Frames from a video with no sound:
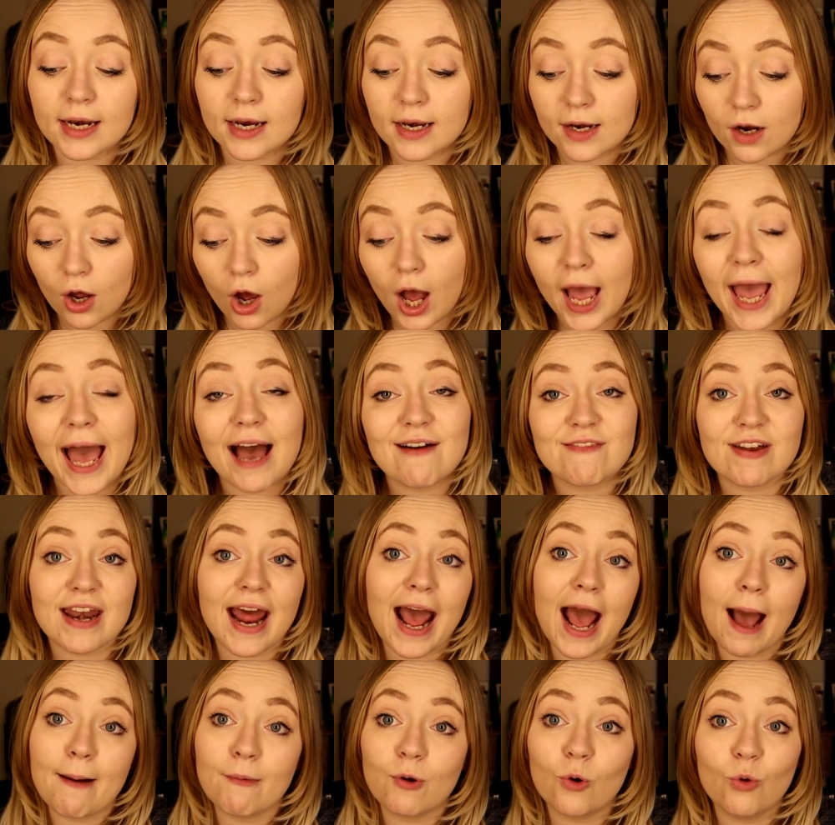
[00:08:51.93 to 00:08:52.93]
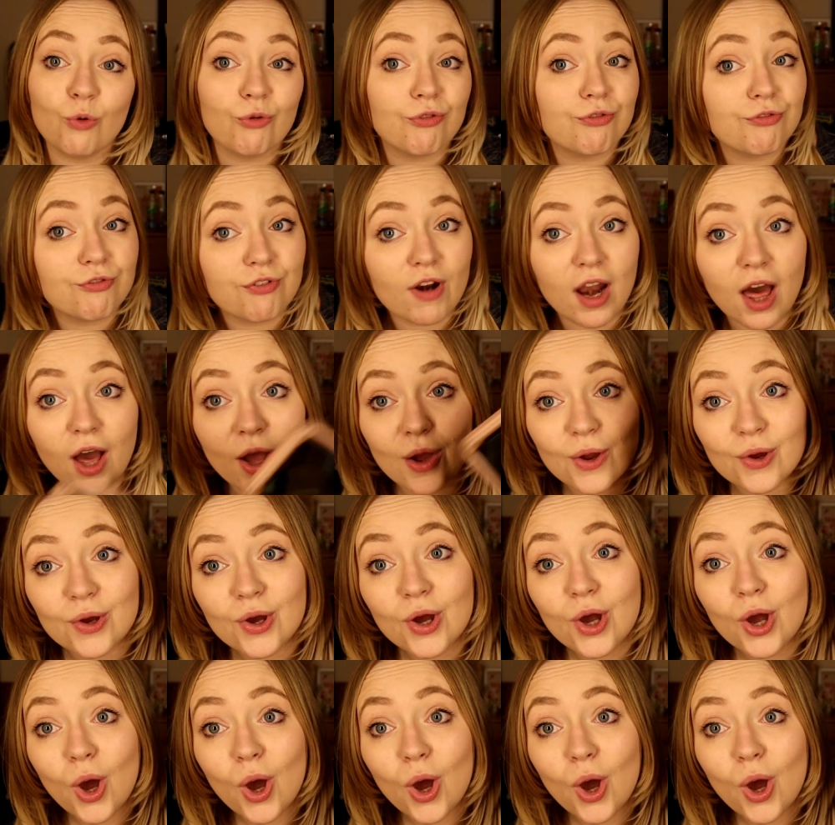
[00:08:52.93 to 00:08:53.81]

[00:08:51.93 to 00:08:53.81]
And I have an app called Flow,